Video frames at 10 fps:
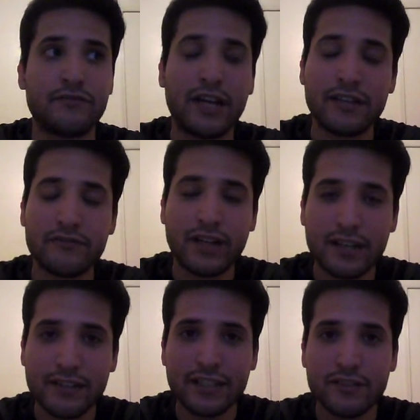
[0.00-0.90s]

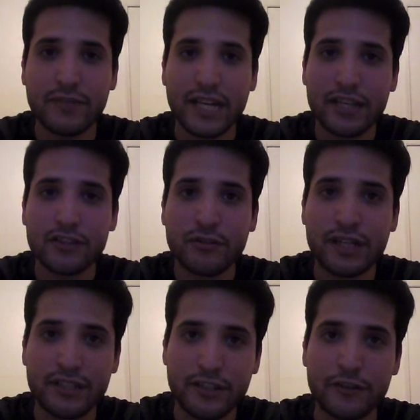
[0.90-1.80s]
Finally, in my 8th
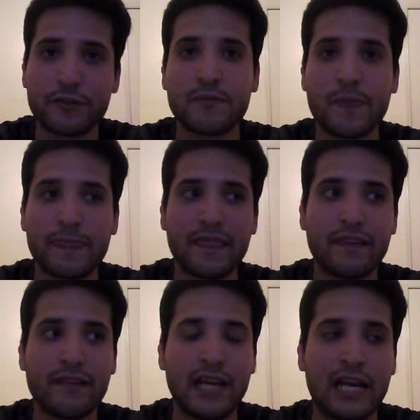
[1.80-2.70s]
grade year,
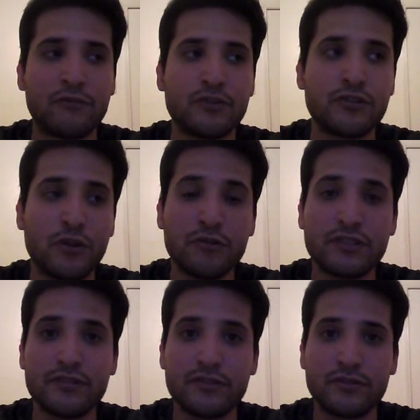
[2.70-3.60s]
I was
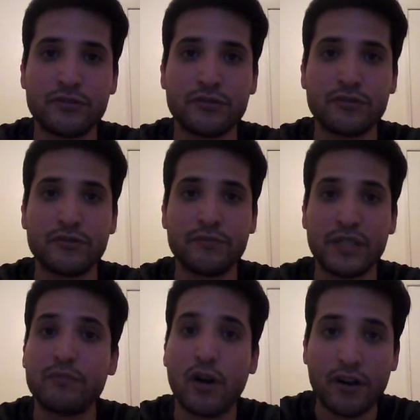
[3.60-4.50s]
chosen to
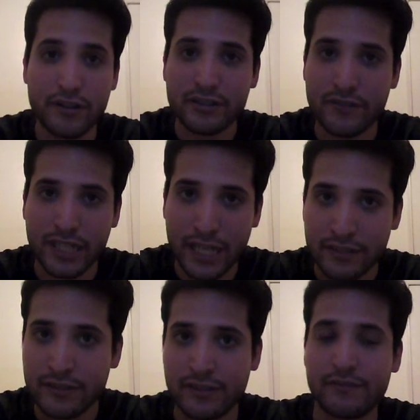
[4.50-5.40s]
be part of the
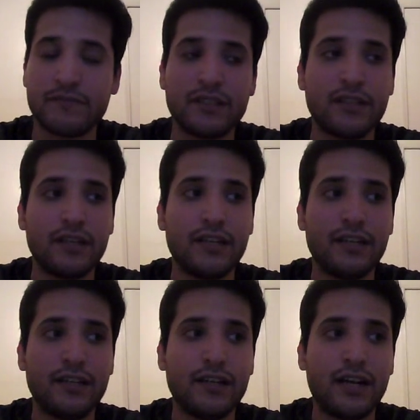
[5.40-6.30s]
A team.
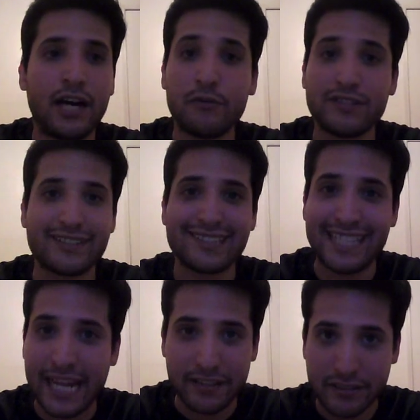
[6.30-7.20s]
I was
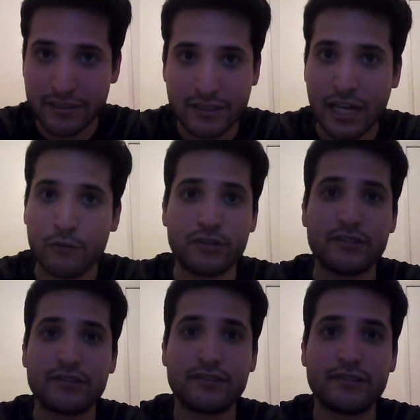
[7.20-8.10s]
ecstatic. I
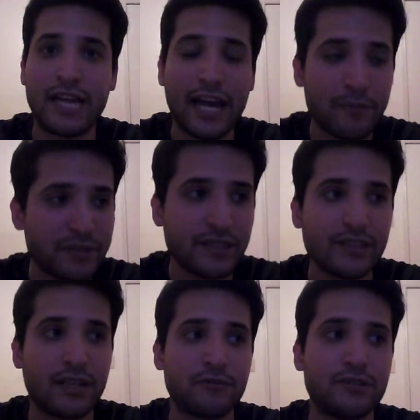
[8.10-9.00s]
was
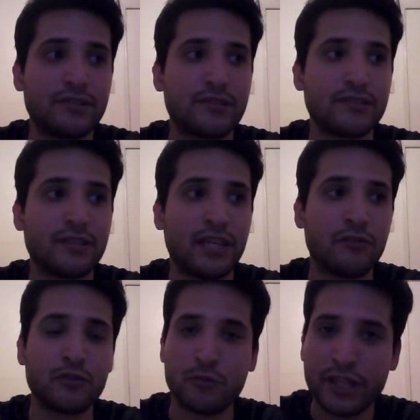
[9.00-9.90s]
happy. I
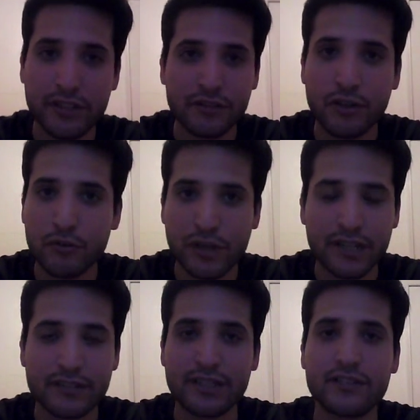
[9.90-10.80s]
was ready to go,
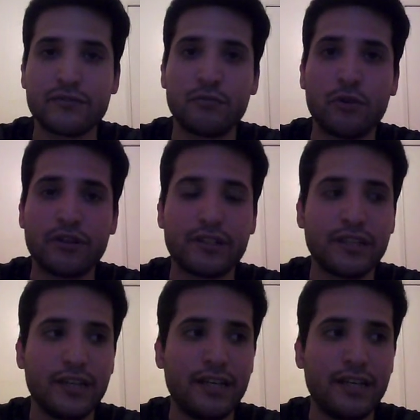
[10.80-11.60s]
ready to get to work.